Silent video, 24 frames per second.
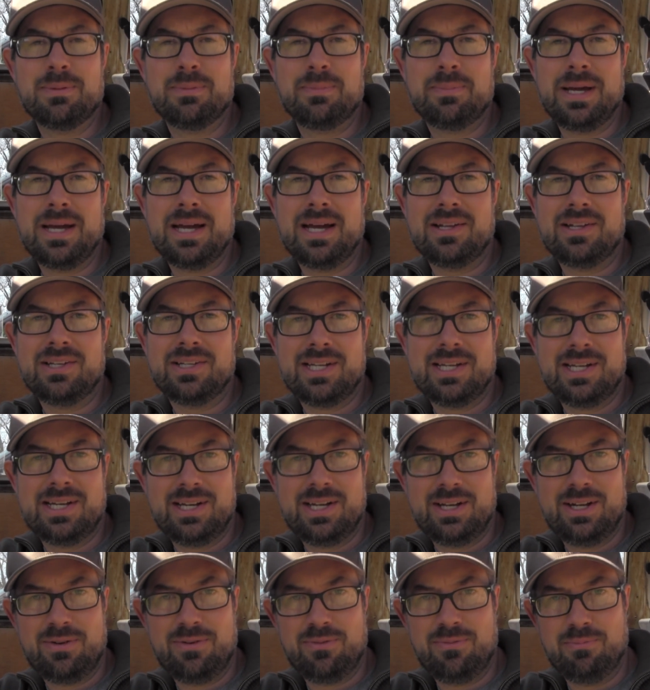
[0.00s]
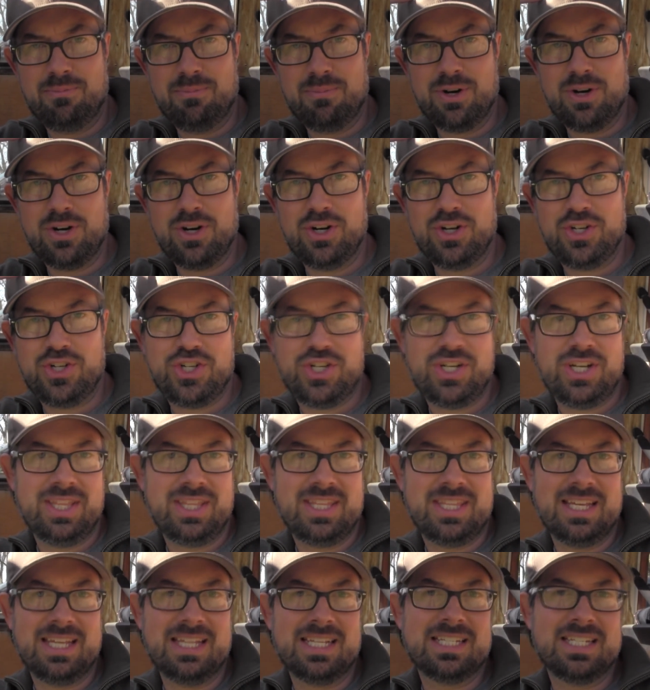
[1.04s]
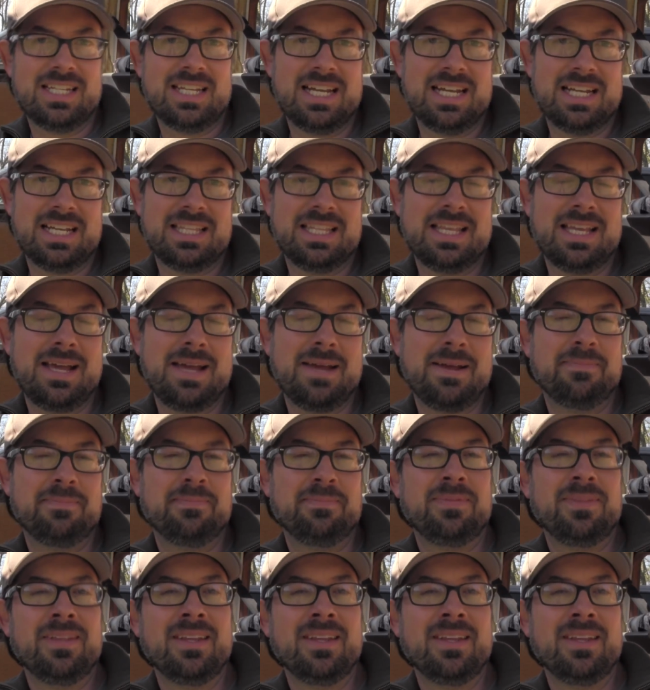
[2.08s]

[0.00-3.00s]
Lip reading: about merch and things like that.